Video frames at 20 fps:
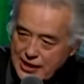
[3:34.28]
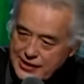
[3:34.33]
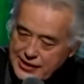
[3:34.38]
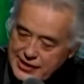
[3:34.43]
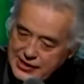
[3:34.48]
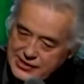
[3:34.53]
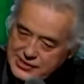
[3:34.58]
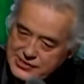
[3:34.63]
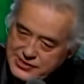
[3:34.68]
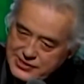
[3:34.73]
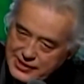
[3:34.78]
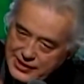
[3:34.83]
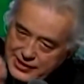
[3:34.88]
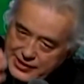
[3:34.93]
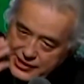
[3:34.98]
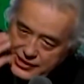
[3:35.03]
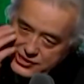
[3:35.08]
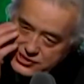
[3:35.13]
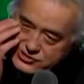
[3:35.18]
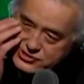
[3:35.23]
and he's
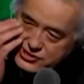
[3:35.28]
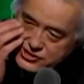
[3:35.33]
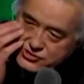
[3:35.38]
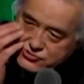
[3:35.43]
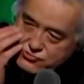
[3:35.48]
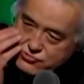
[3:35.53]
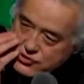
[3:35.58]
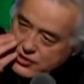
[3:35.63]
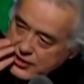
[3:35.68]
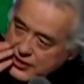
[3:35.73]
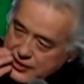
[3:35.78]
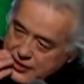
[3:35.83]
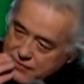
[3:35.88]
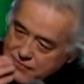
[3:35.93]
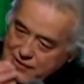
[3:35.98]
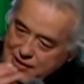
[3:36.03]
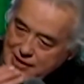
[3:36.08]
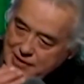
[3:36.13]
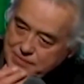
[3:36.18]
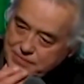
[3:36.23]
just really
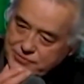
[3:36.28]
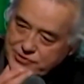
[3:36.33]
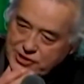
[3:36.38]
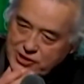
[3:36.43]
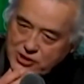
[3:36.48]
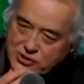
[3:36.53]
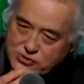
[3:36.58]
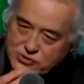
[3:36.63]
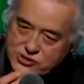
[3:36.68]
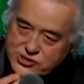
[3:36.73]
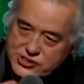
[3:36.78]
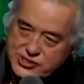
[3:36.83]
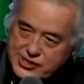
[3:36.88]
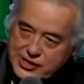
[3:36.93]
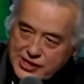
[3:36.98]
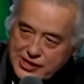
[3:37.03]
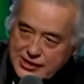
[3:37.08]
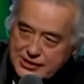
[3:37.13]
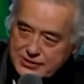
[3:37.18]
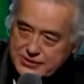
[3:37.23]
developed a whole
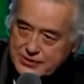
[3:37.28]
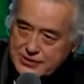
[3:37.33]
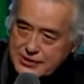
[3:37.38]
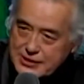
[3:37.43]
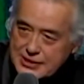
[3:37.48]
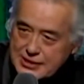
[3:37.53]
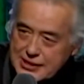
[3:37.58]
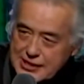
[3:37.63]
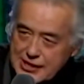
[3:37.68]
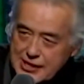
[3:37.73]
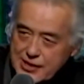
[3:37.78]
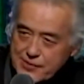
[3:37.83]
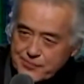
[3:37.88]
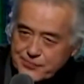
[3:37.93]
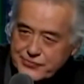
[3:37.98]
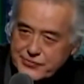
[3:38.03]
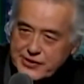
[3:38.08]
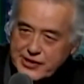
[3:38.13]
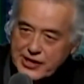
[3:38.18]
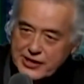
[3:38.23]
style
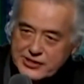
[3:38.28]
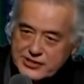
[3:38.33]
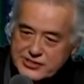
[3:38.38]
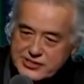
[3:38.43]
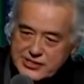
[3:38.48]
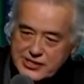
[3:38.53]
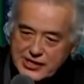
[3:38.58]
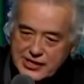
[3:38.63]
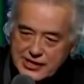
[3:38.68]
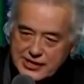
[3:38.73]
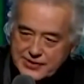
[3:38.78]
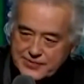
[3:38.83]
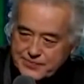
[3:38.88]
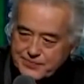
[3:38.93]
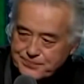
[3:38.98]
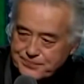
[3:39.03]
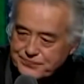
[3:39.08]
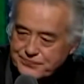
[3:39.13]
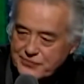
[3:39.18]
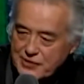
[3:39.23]
that
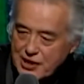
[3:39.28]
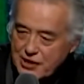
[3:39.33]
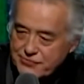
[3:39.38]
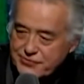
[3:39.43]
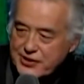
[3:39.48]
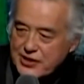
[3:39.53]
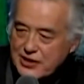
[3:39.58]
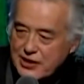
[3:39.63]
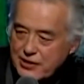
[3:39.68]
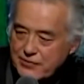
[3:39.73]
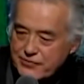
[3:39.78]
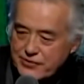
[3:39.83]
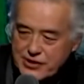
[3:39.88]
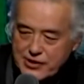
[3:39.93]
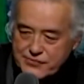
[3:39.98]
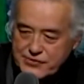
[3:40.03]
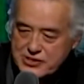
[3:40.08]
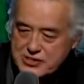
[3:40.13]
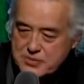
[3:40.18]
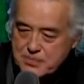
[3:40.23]

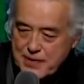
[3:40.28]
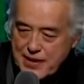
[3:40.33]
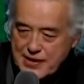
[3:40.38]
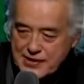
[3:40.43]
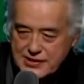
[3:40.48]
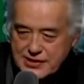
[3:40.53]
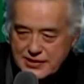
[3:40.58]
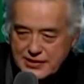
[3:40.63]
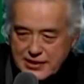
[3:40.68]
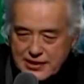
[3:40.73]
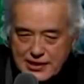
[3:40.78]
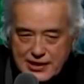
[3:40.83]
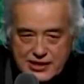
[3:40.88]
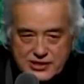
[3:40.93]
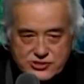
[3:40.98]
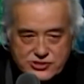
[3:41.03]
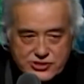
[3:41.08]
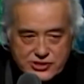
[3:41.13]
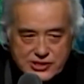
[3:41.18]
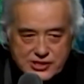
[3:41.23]
of expanding the
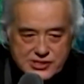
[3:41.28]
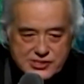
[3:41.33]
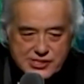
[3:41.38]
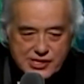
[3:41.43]
electric